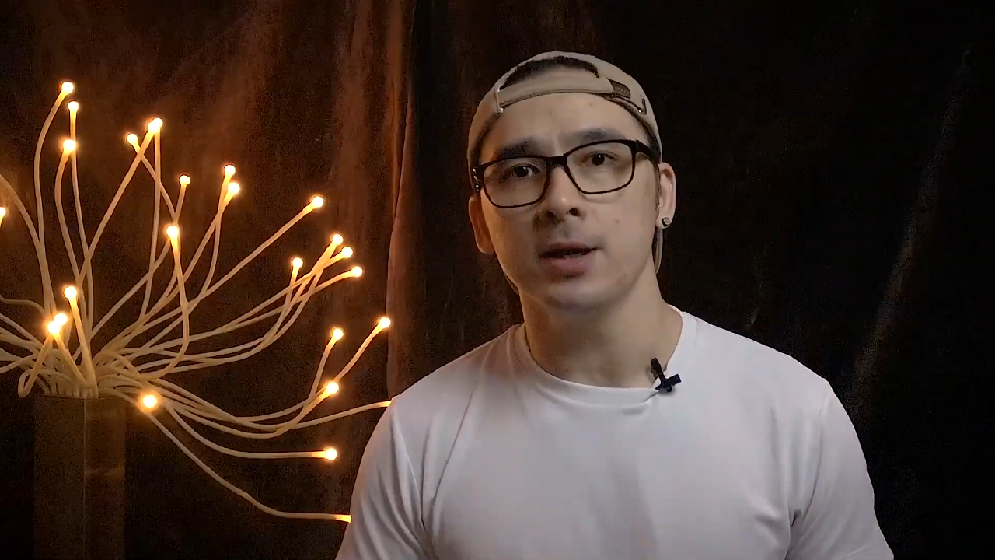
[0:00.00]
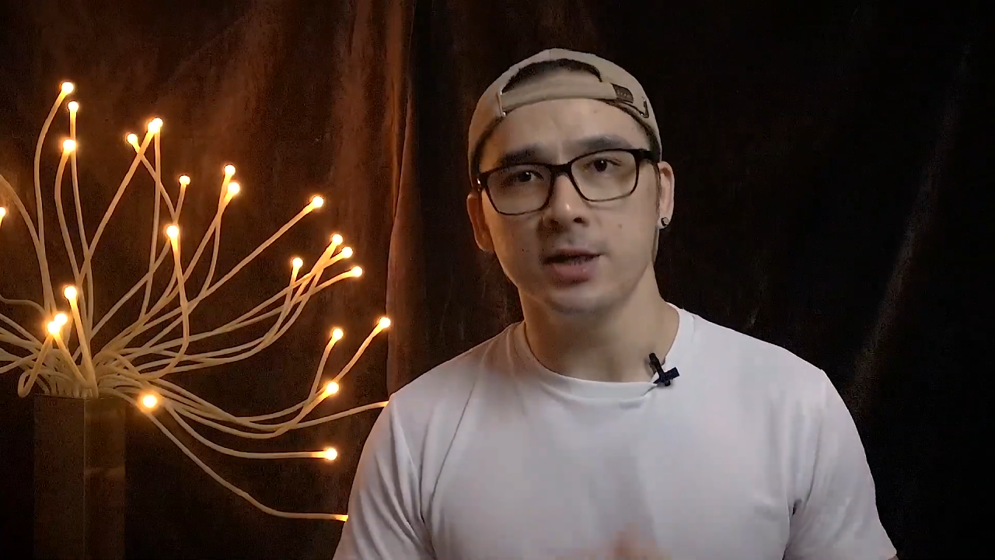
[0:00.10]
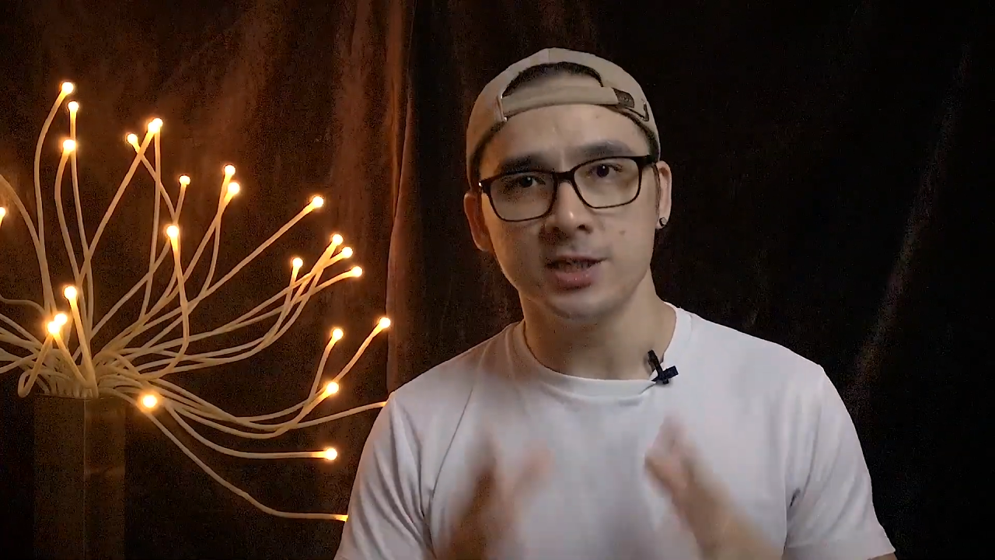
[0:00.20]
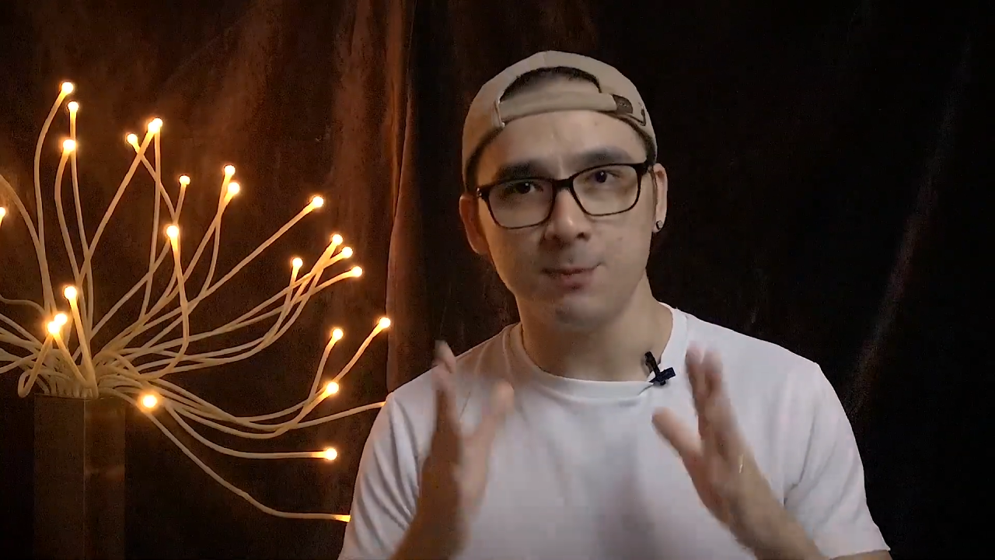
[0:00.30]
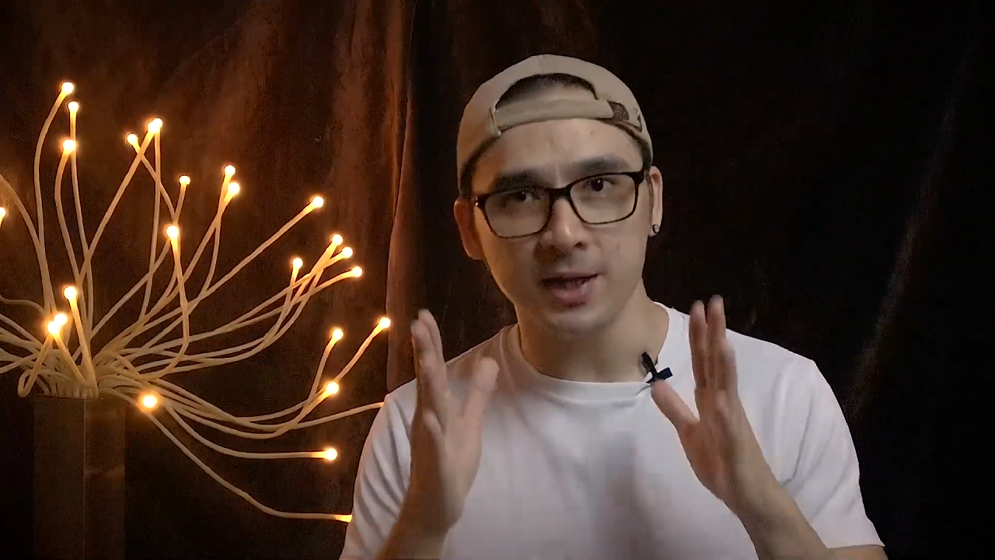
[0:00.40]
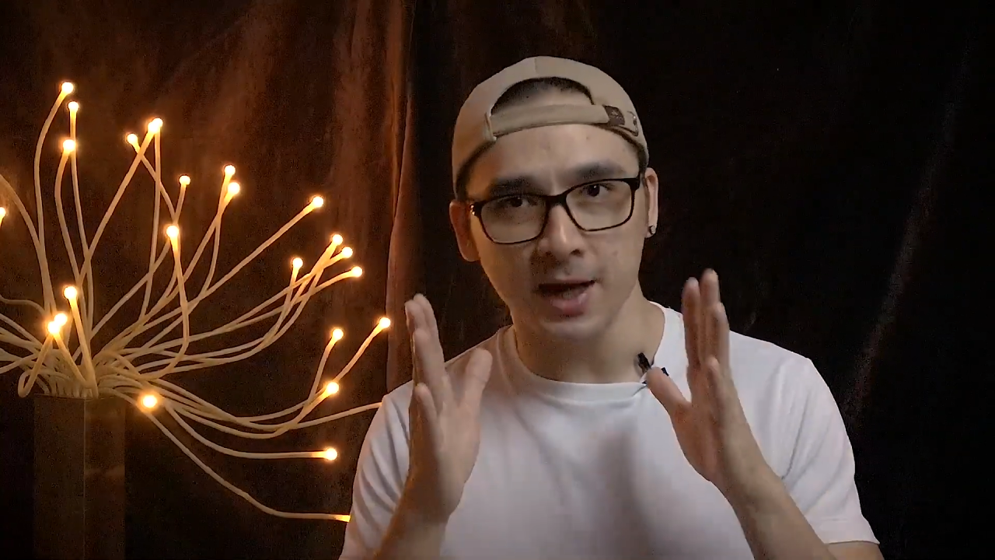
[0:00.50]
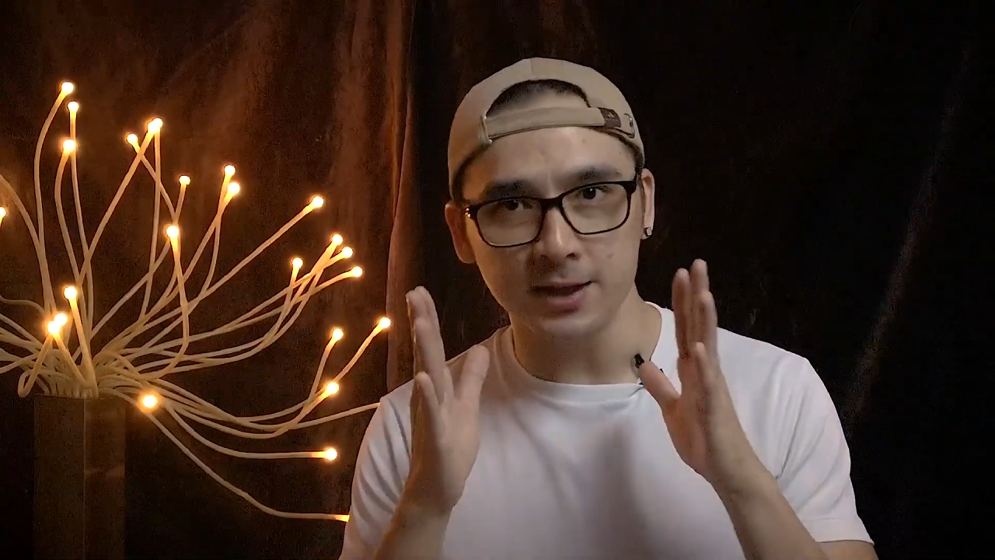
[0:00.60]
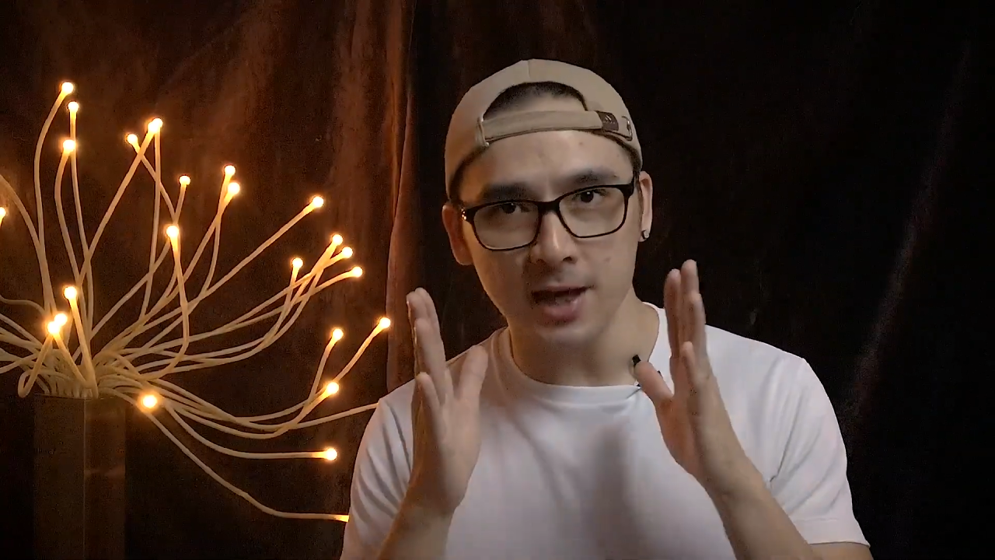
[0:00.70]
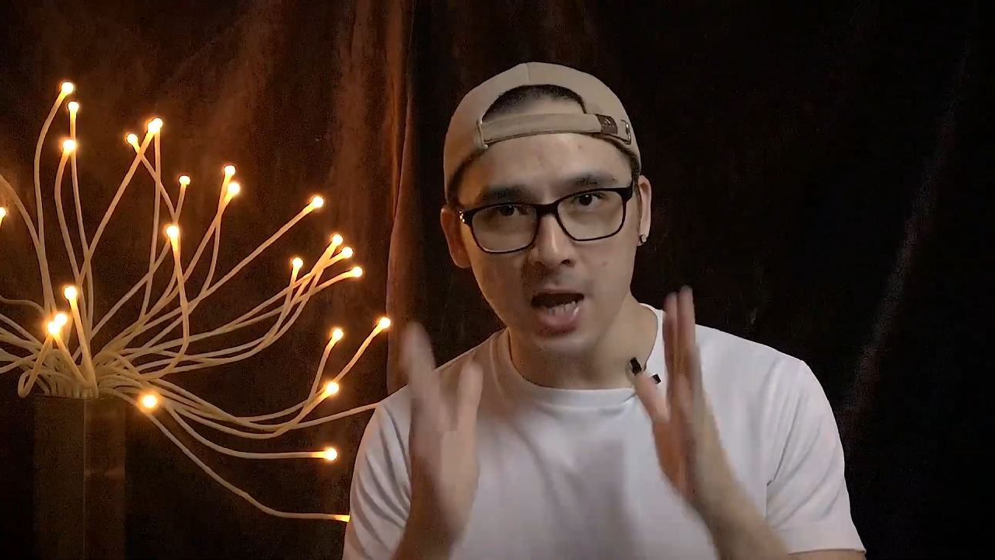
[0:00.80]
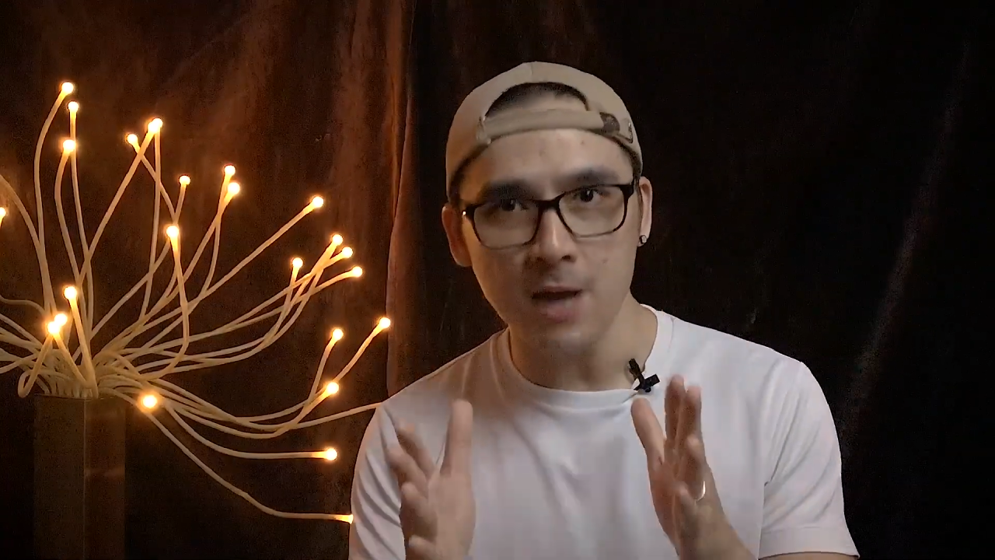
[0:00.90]
is being
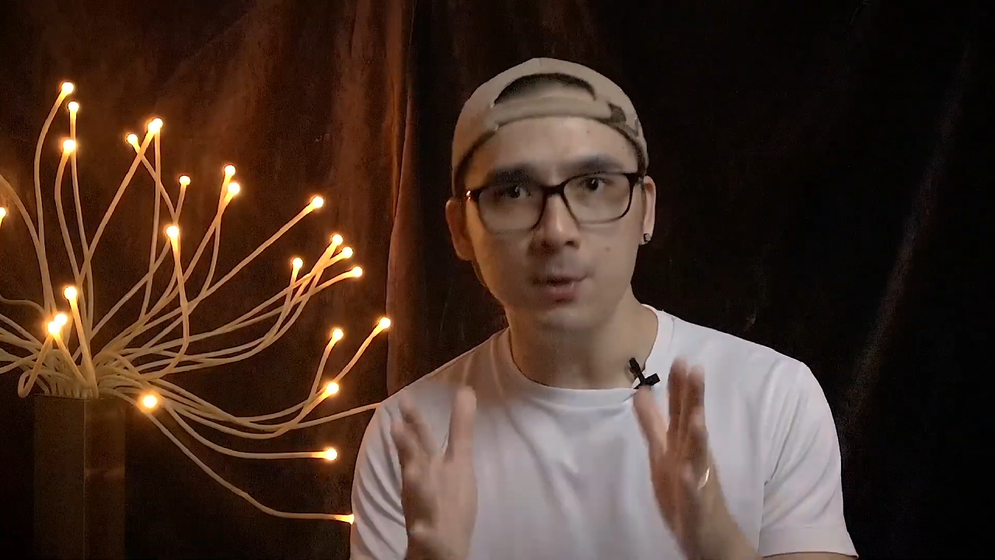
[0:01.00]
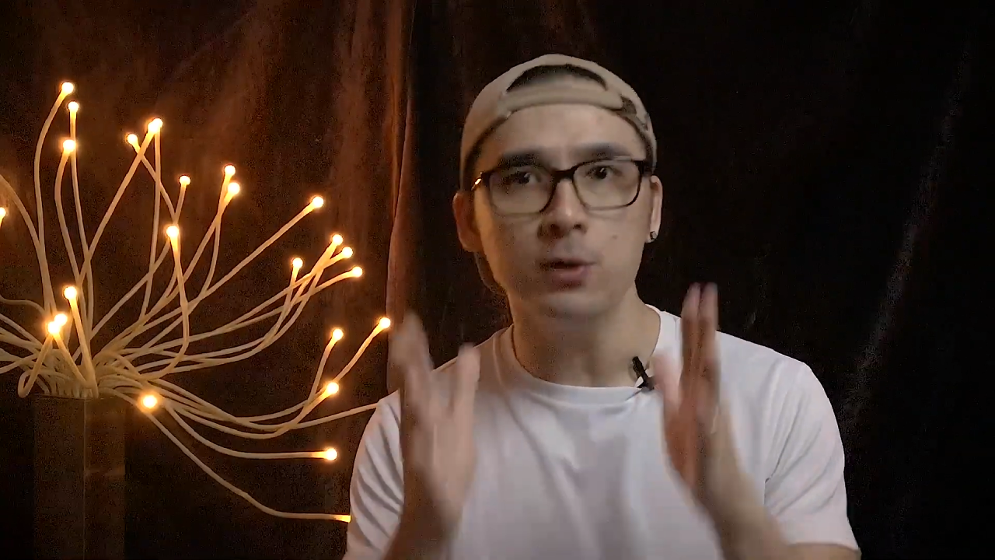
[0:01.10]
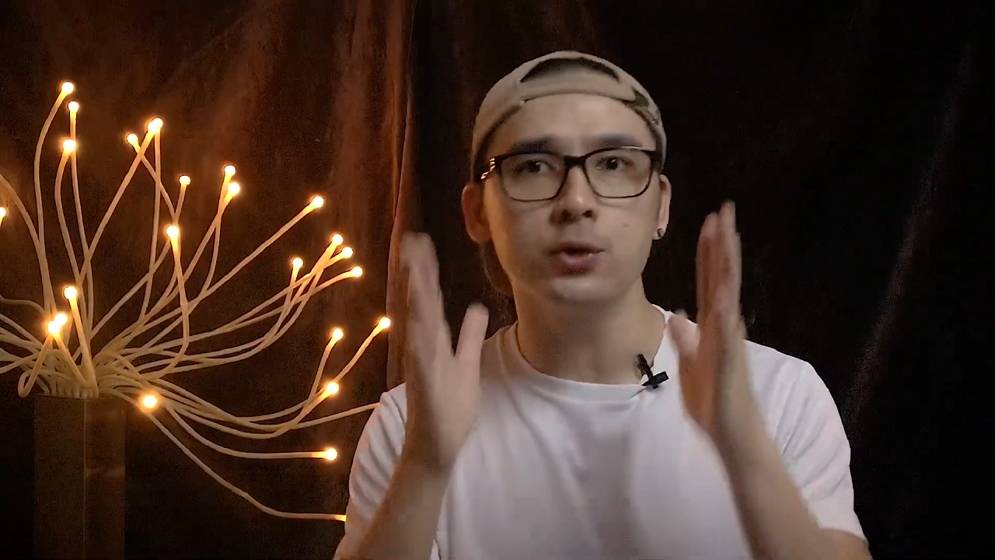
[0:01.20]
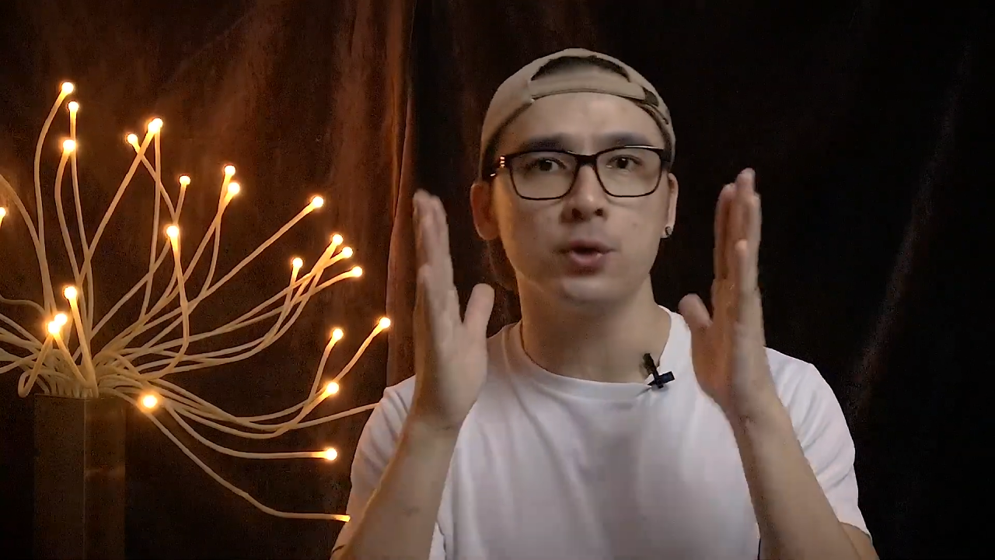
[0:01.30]
unable to